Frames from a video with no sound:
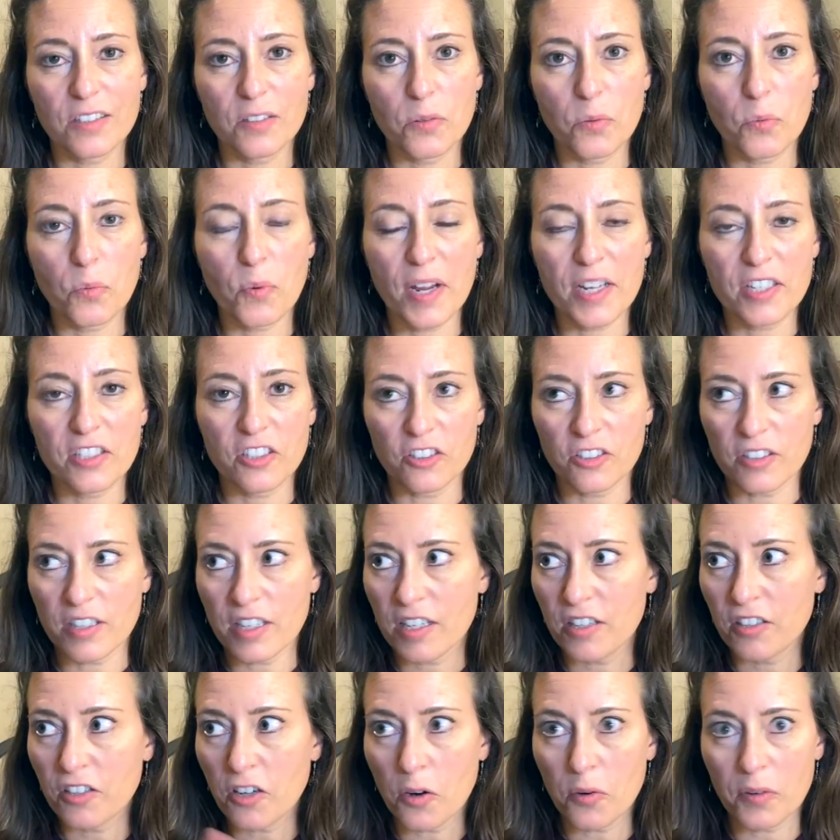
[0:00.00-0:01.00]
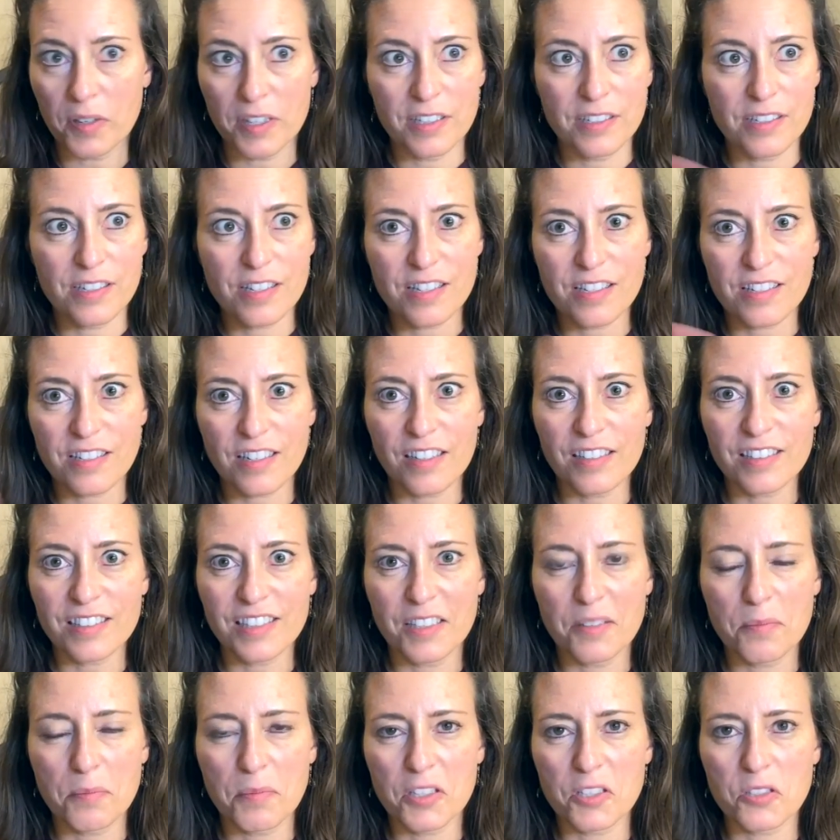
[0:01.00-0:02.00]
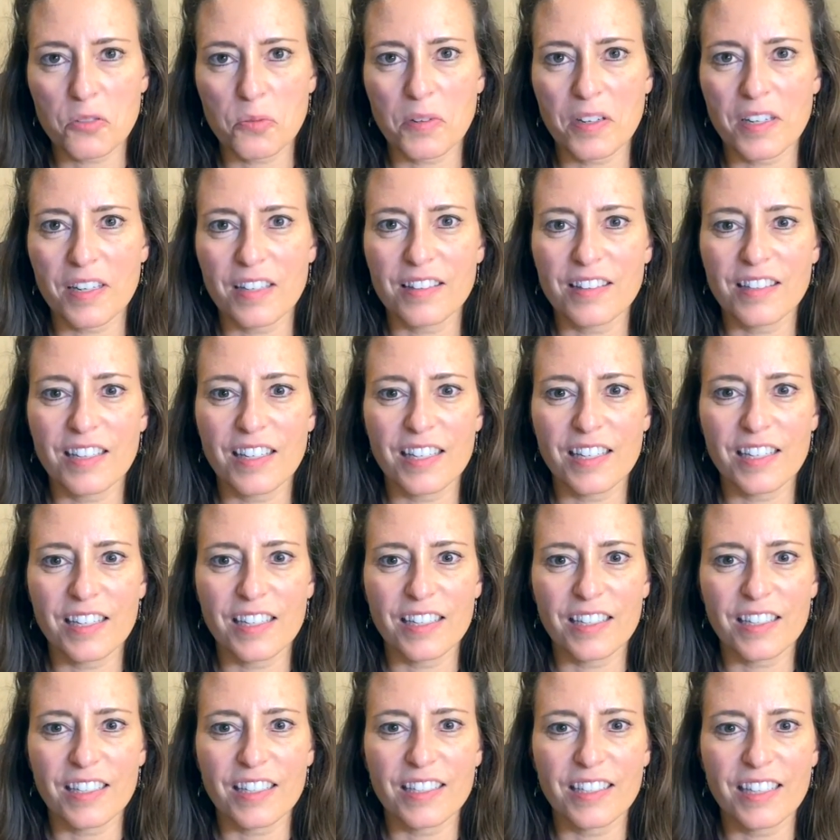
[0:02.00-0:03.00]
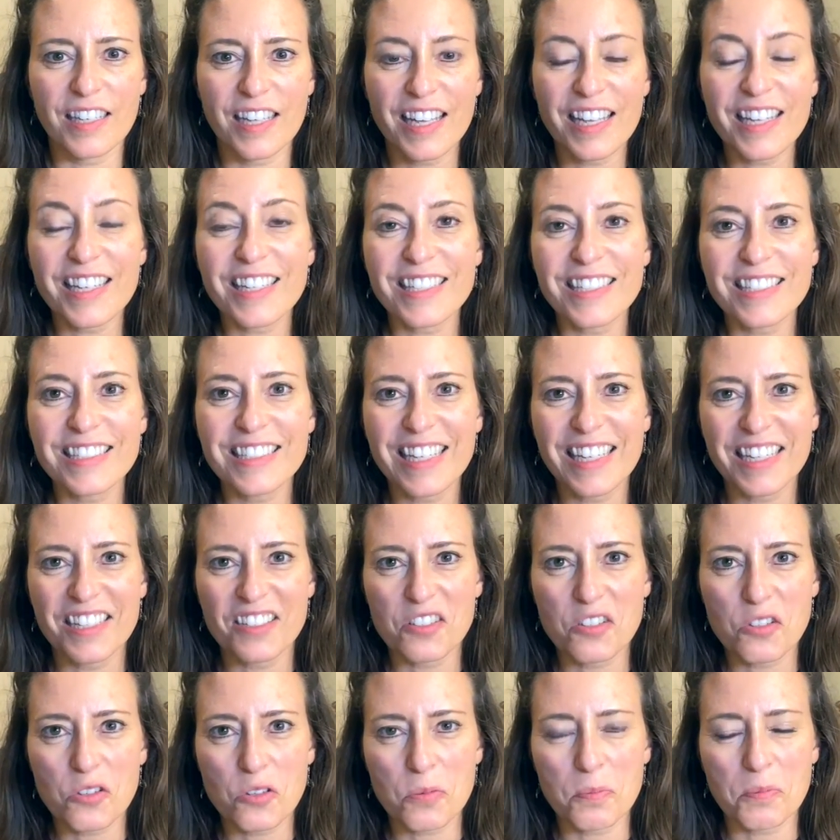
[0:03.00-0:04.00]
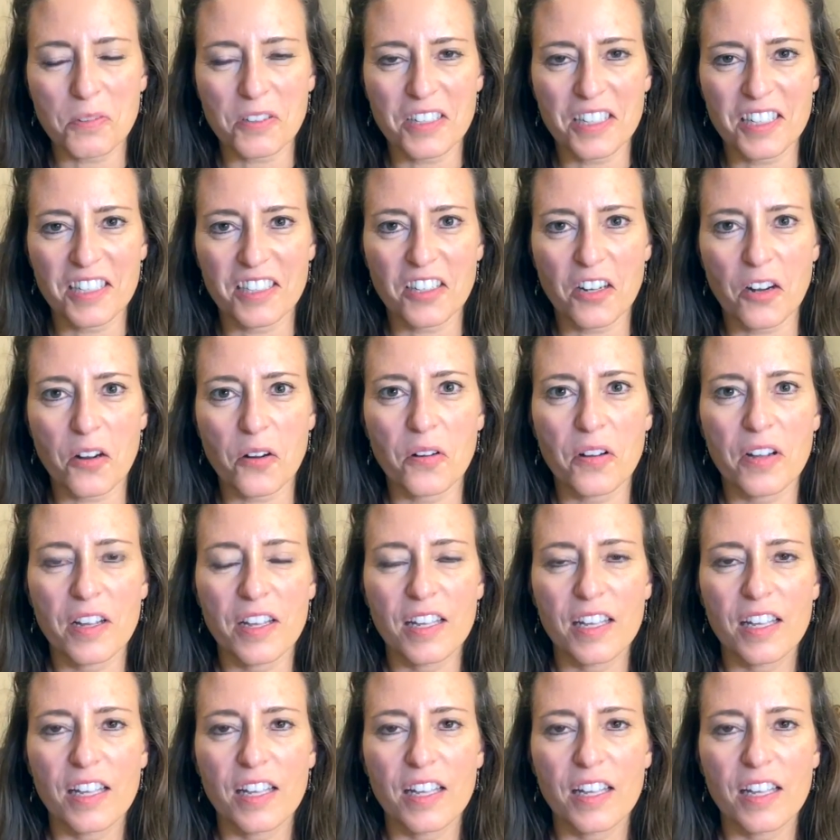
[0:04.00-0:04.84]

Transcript: when your ego is stuck in between the id and superego